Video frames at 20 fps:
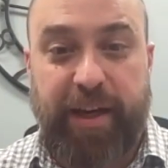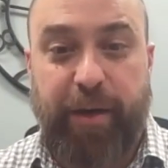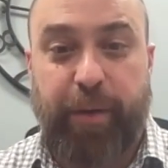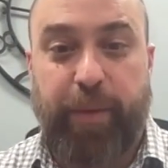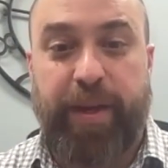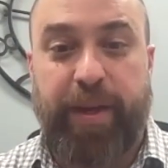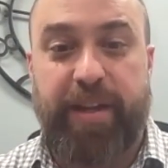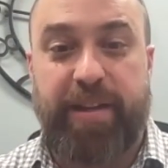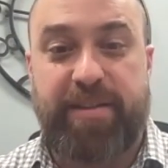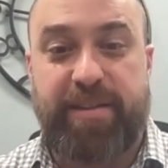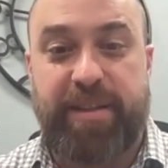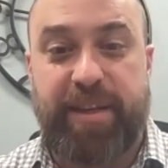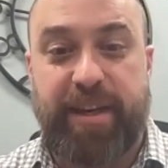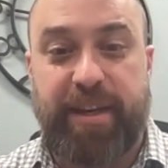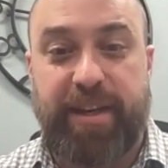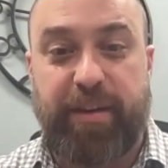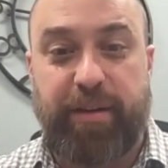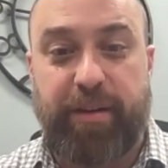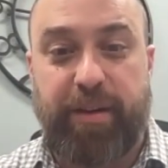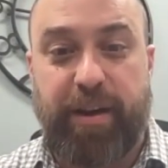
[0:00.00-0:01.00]
We can see
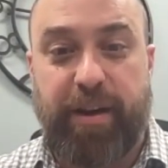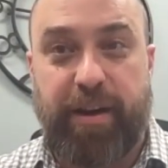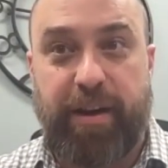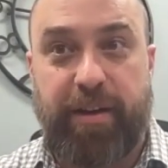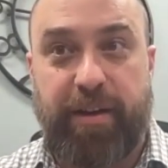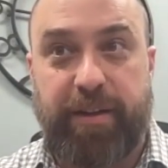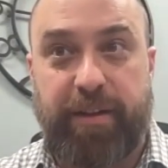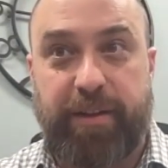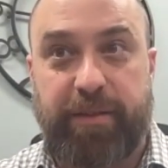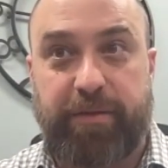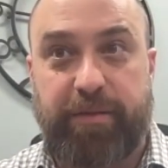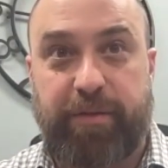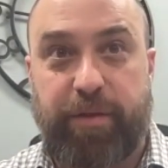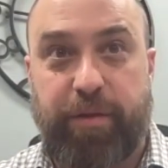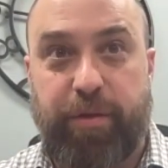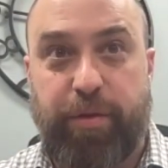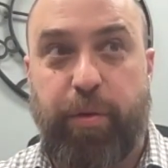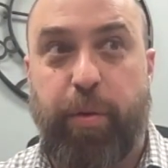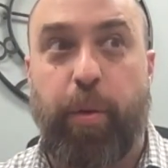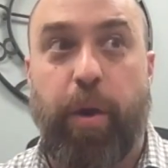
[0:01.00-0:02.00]
it
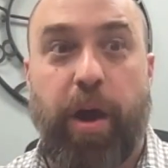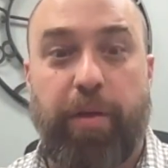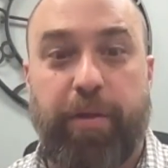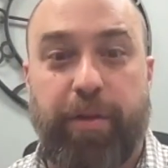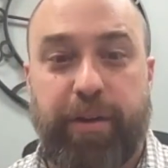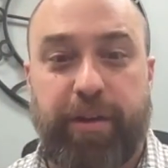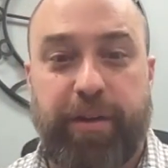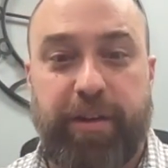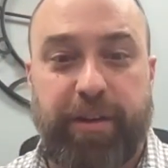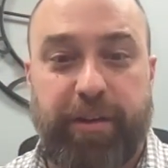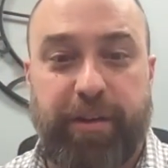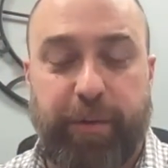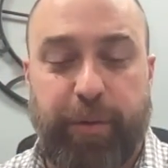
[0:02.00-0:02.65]
through other